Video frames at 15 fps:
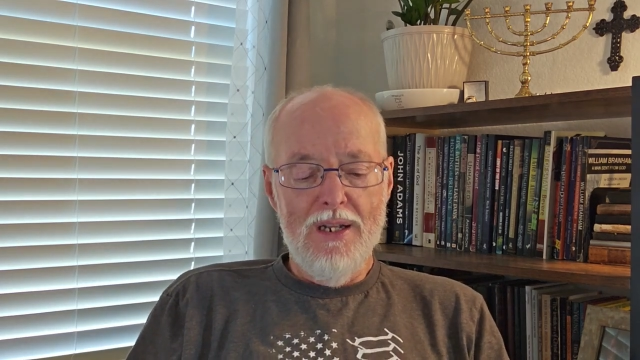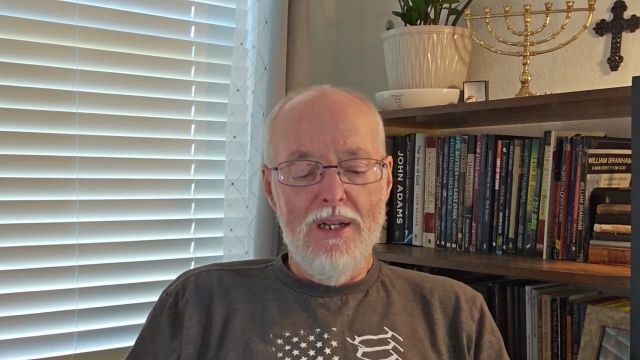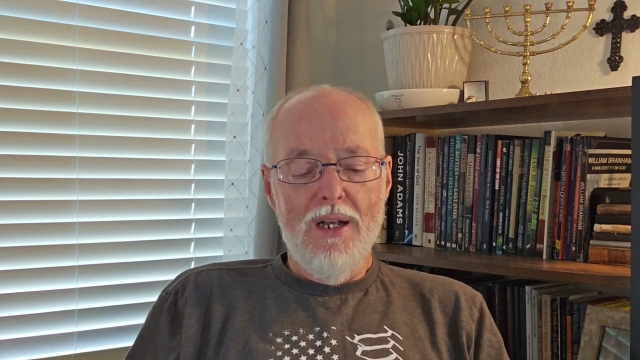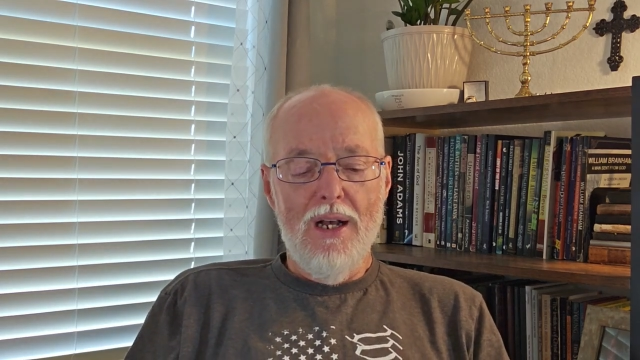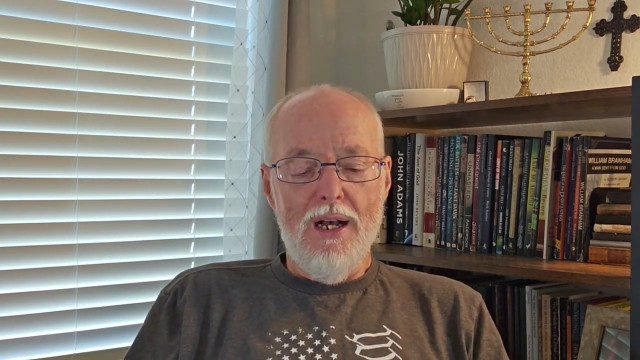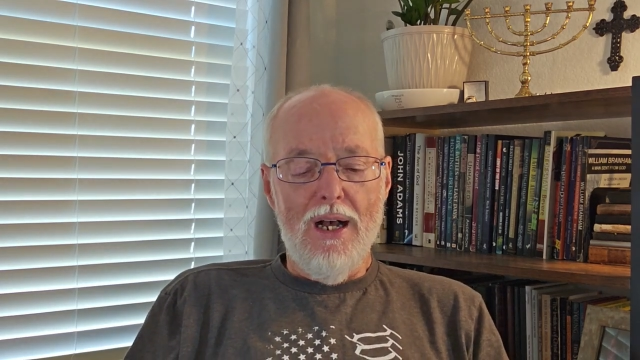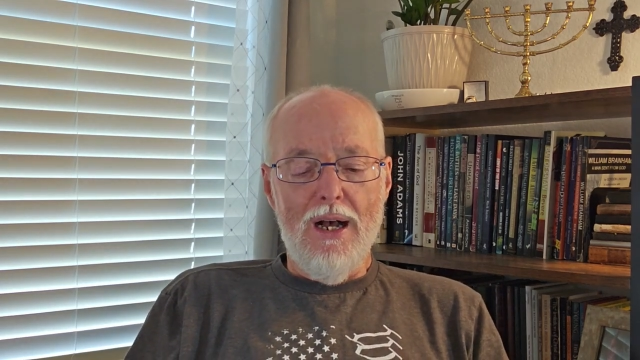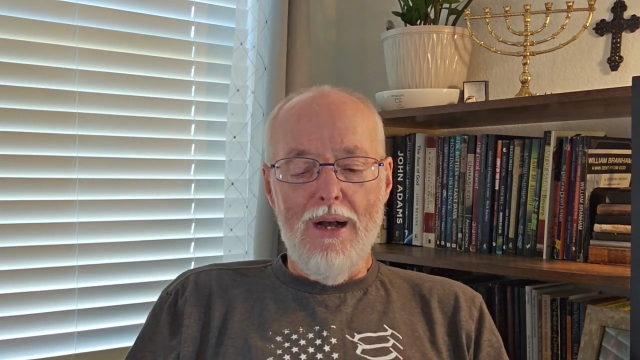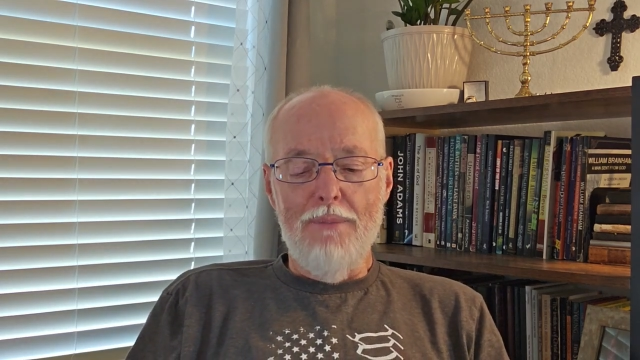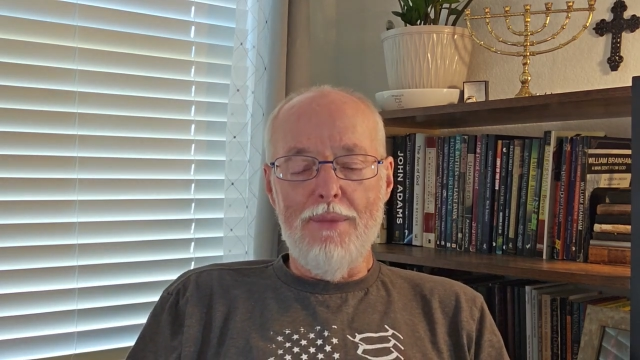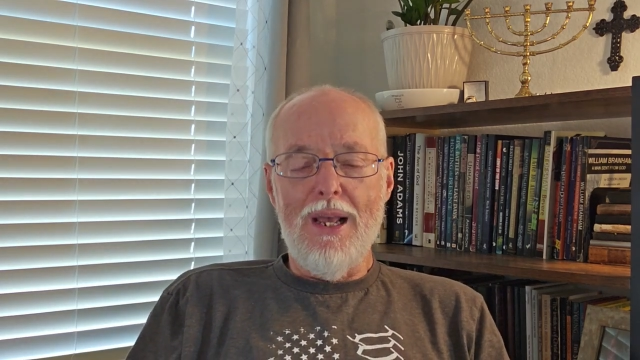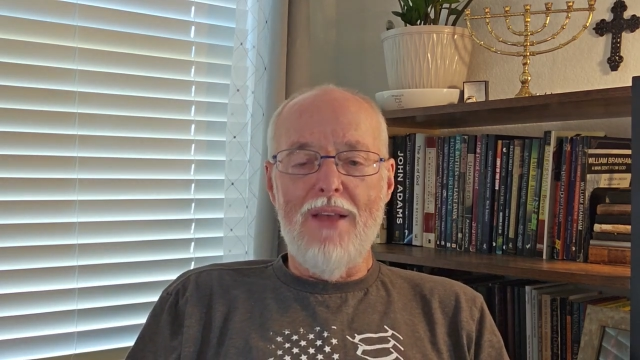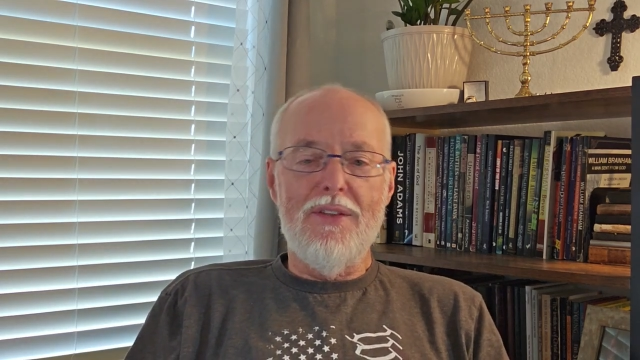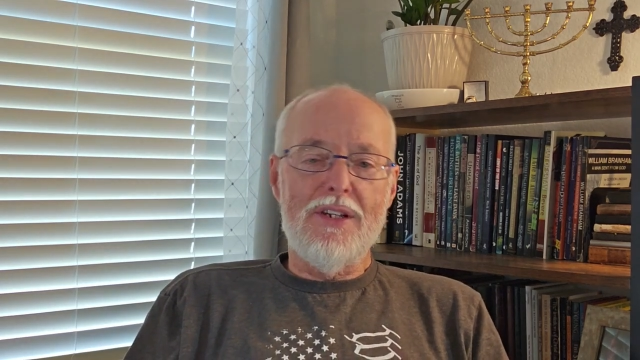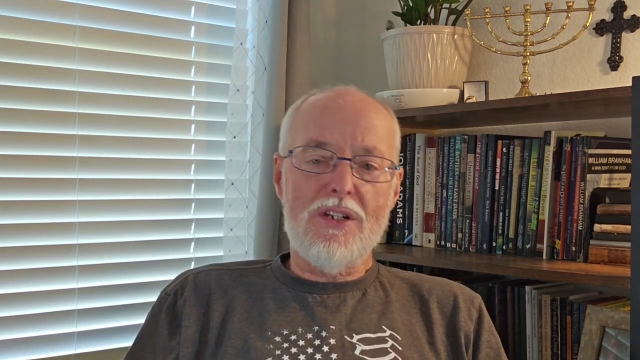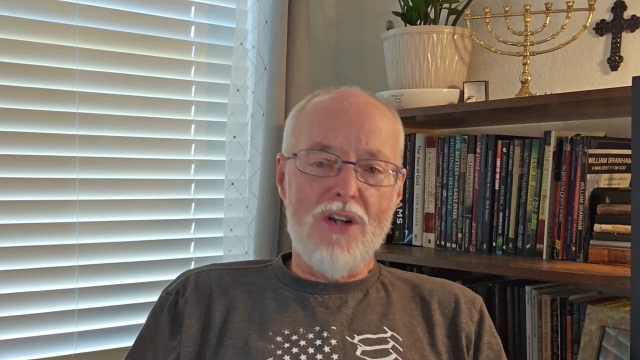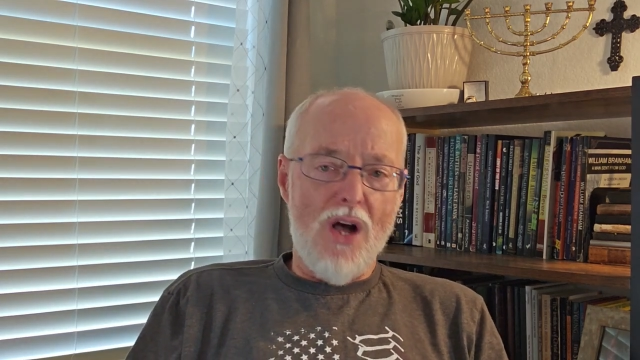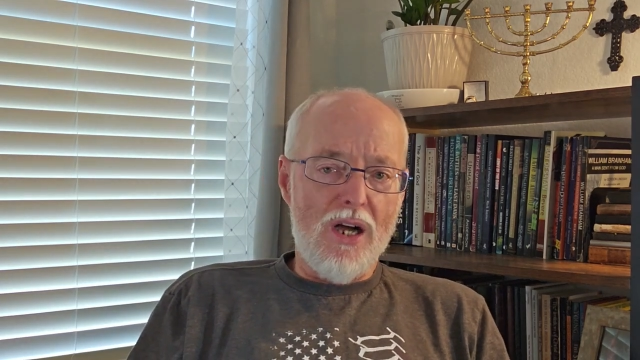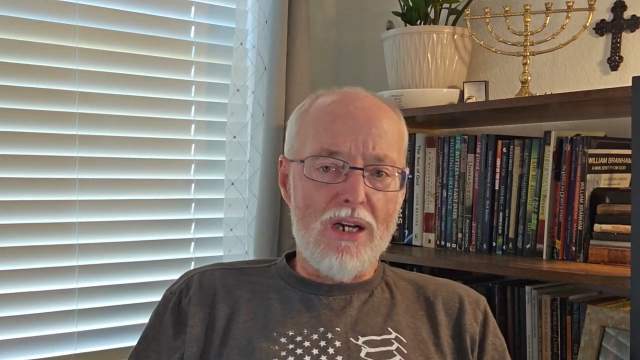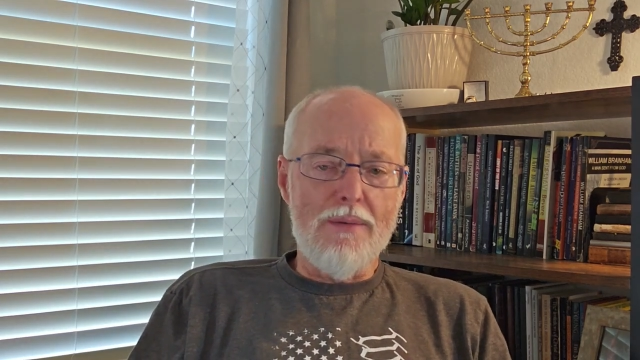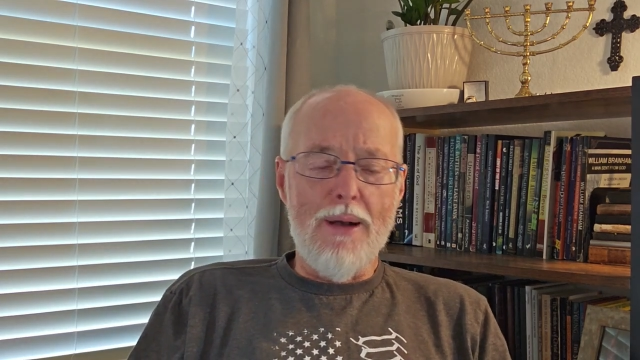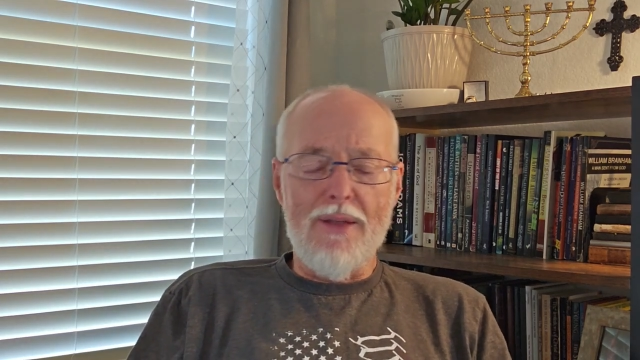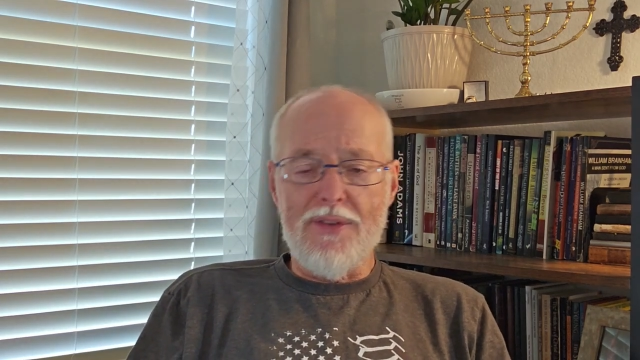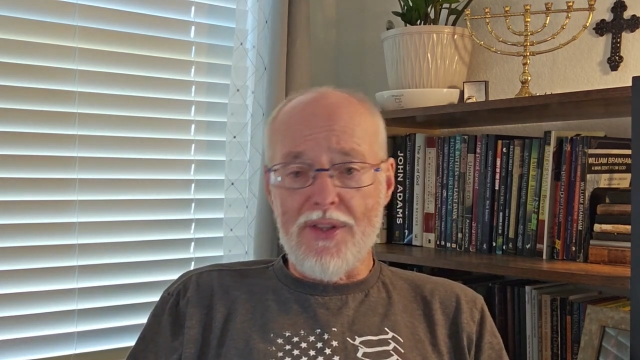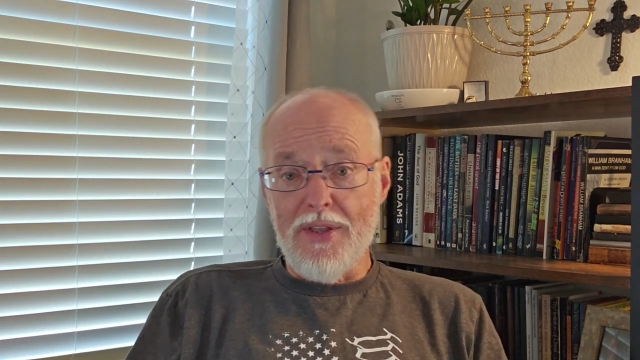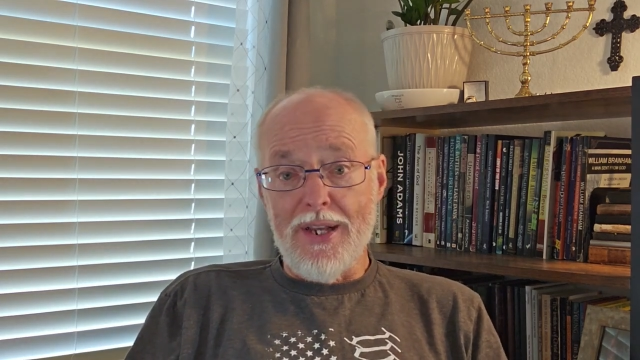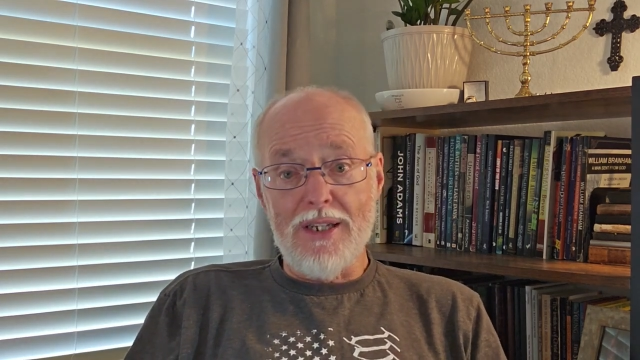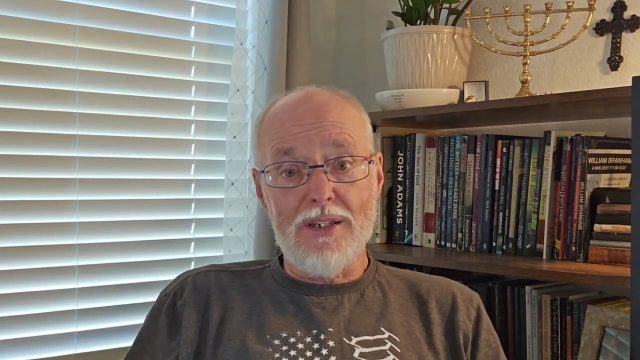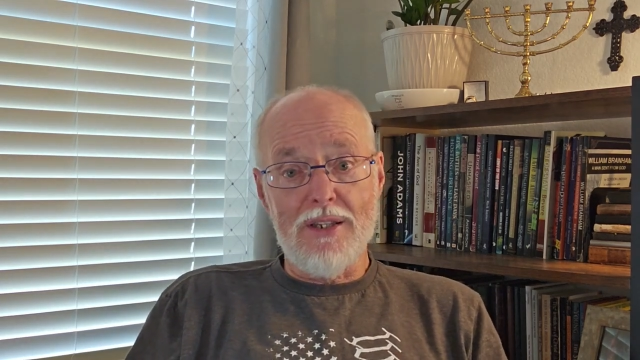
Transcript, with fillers: Um, and he's talking about the things